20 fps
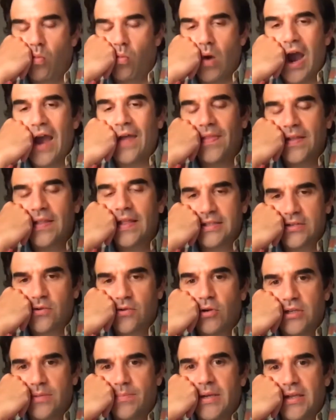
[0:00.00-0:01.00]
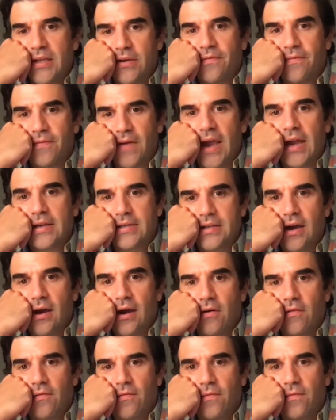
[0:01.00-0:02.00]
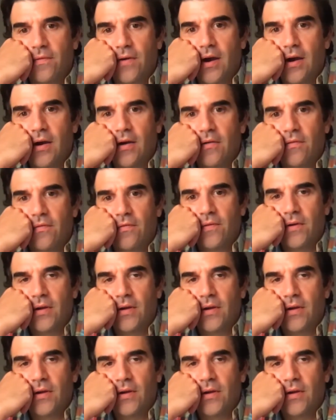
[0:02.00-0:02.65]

I think that's going to be an effect of of